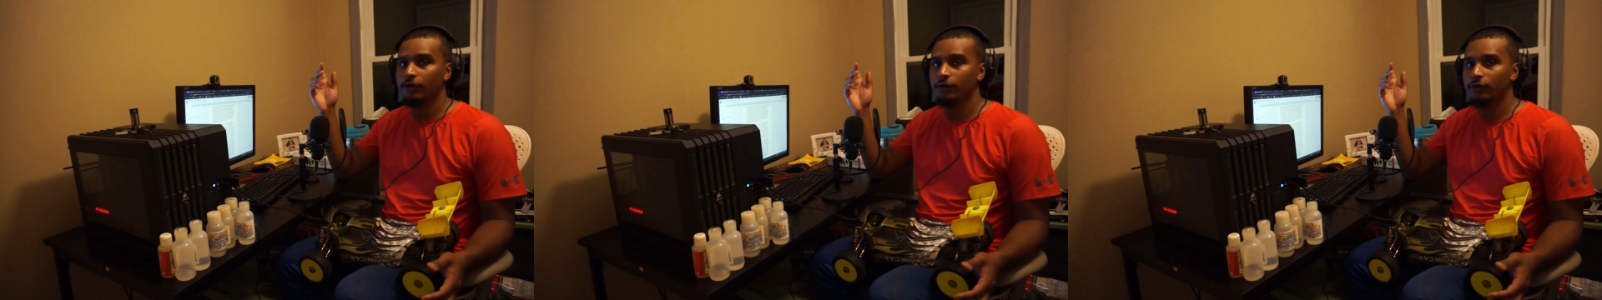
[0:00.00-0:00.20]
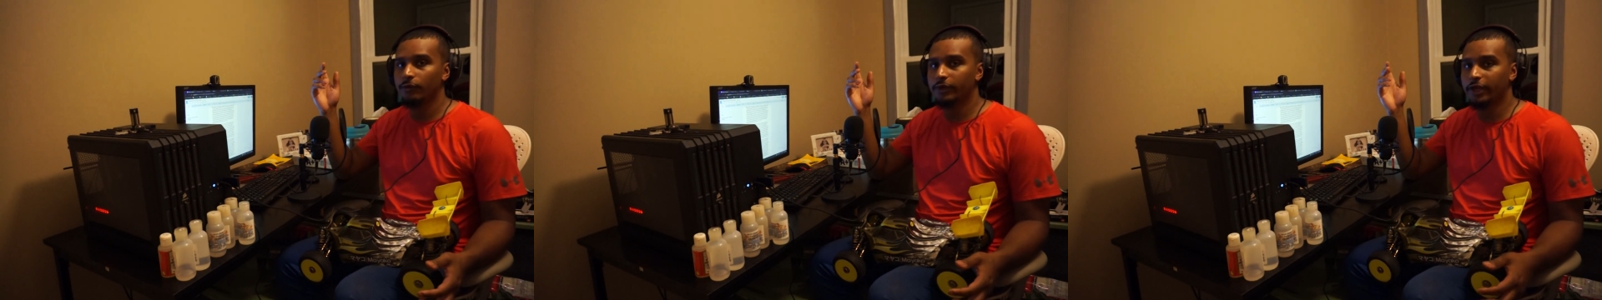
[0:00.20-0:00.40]

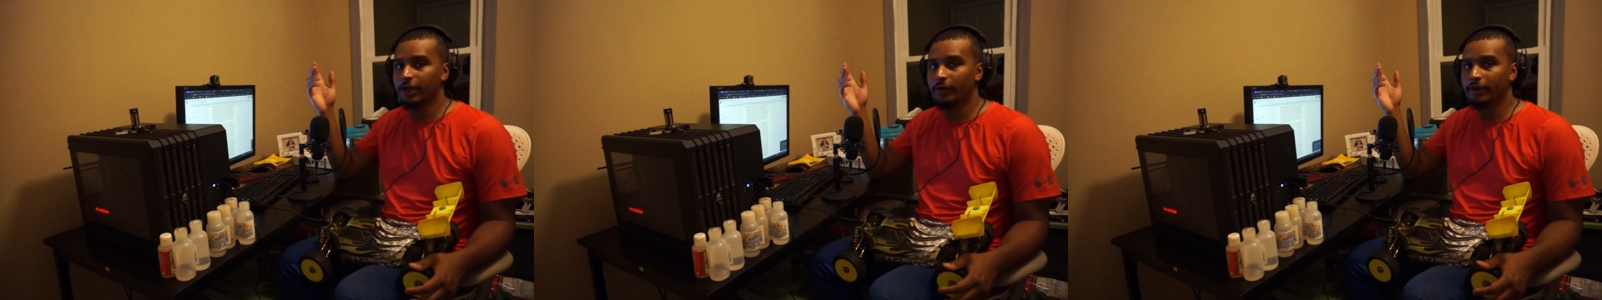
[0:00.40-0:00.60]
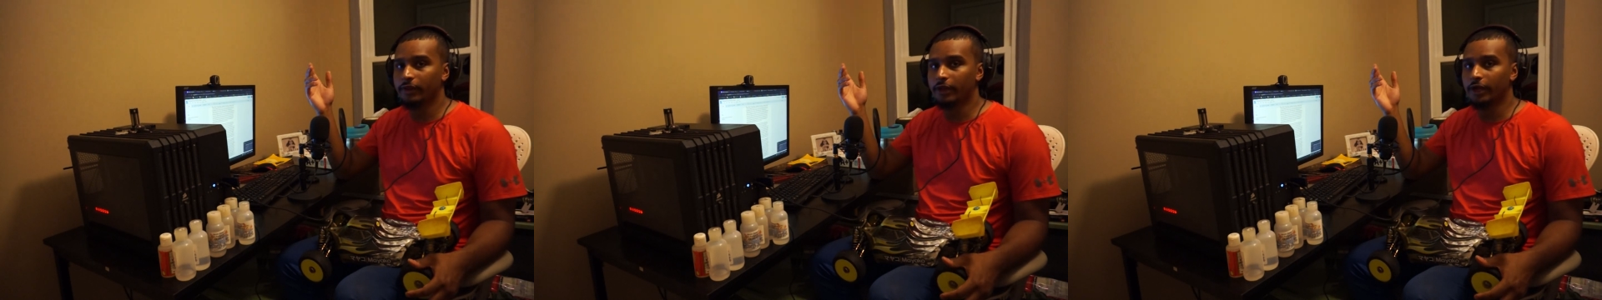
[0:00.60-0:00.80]
who
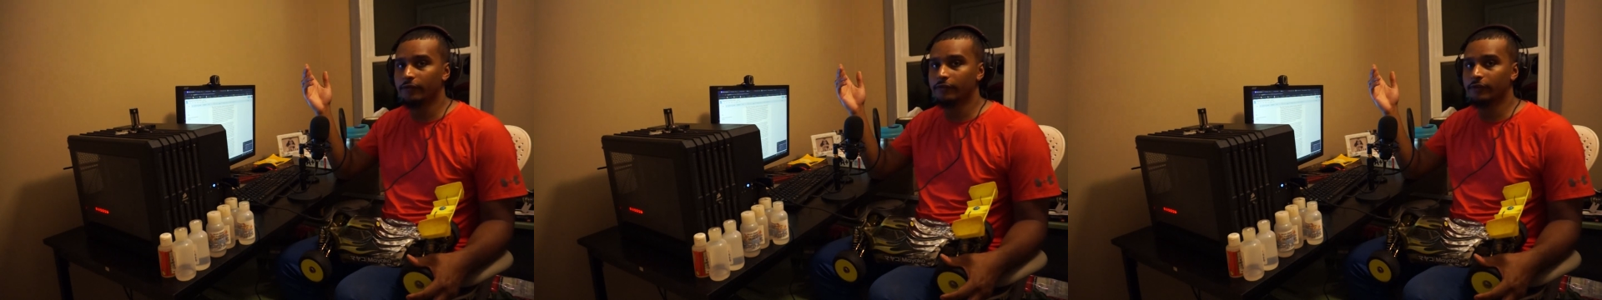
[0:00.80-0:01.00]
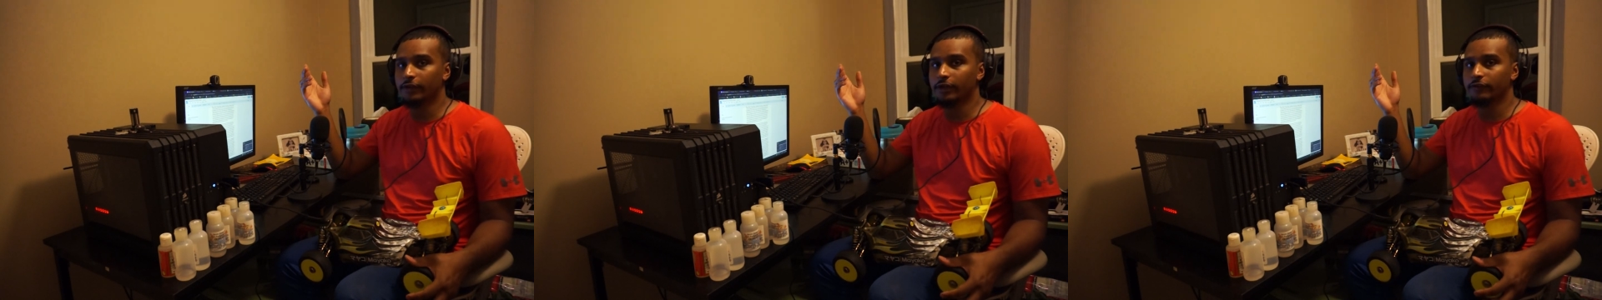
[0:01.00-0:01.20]
carry lots
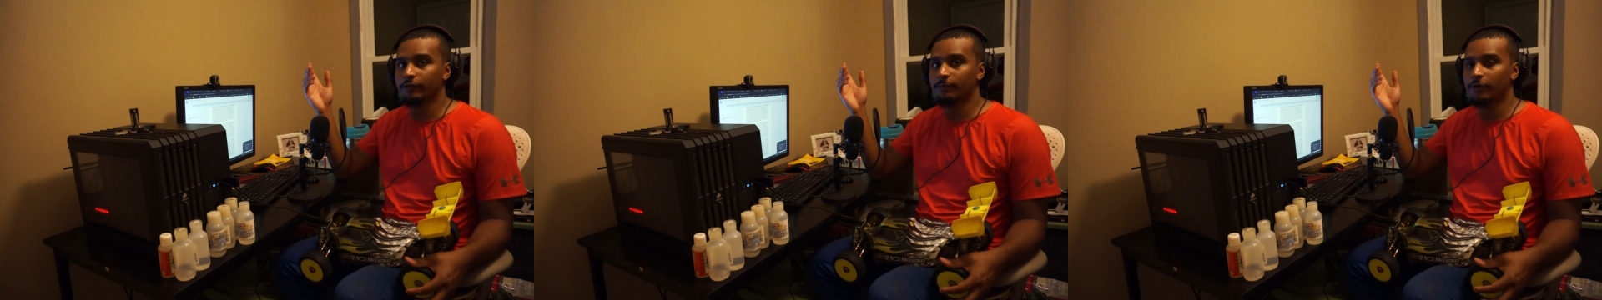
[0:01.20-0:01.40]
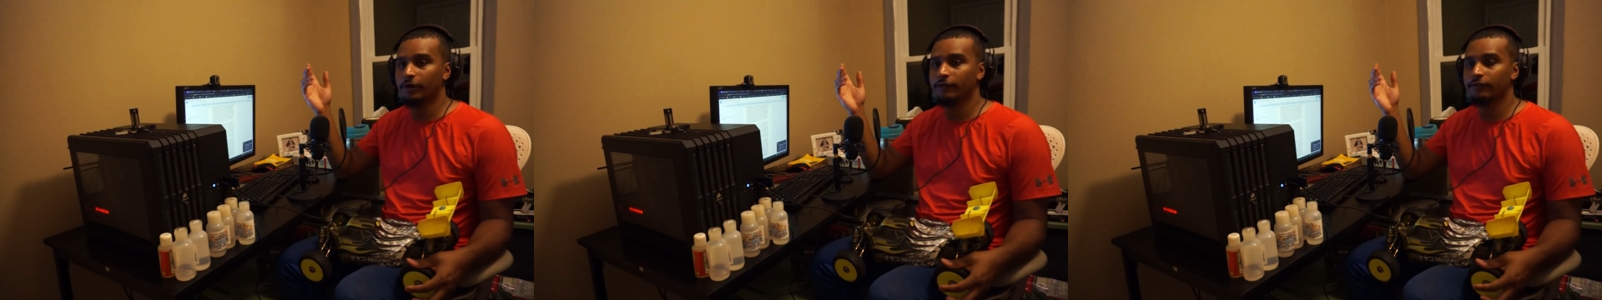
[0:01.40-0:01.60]
and lots of
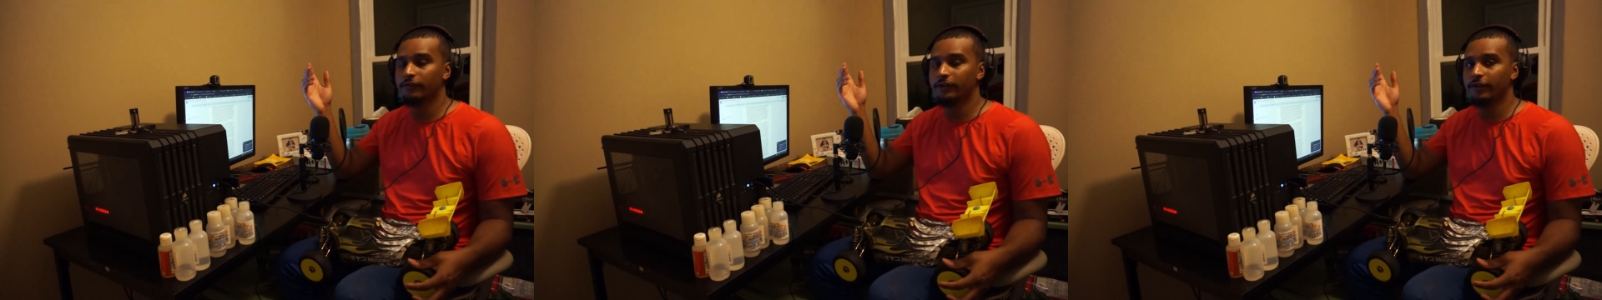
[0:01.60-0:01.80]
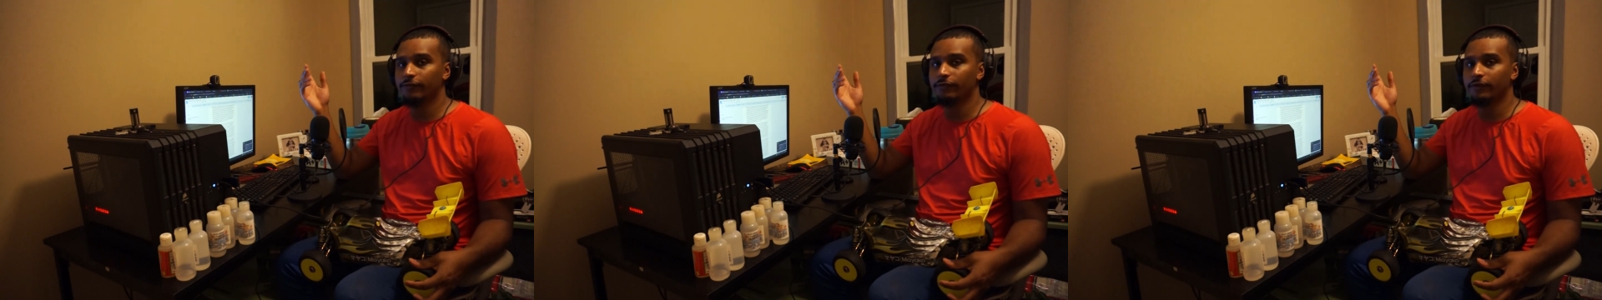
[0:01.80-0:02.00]
parts to
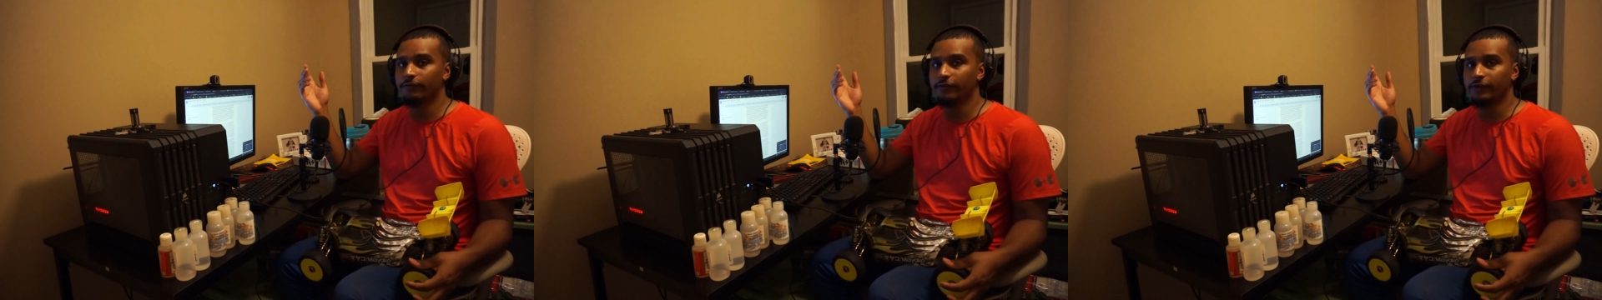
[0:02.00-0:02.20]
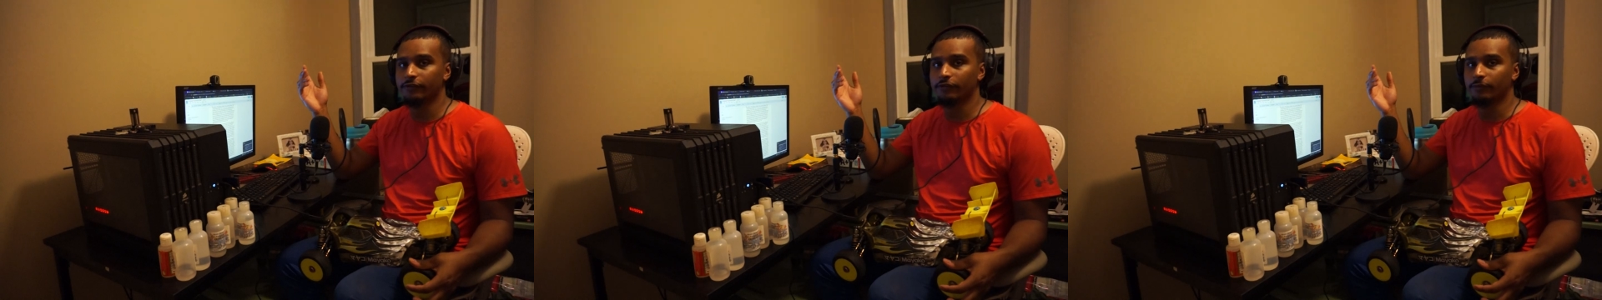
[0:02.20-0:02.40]
different events